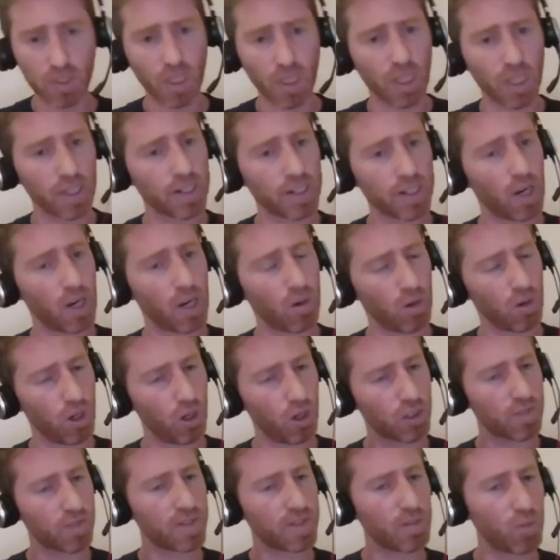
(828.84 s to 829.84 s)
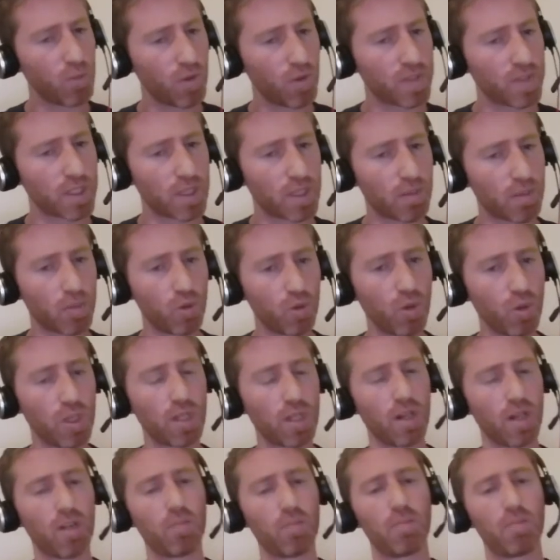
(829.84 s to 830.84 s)
Now, lots of the moves that I'm
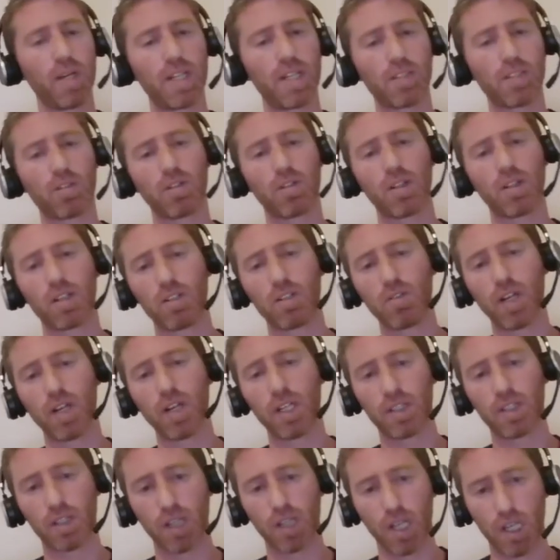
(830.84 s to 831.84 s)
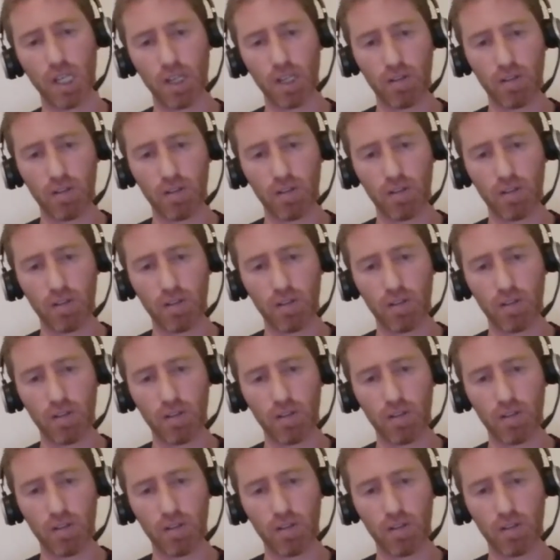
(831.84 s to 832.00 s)
doing are based on a great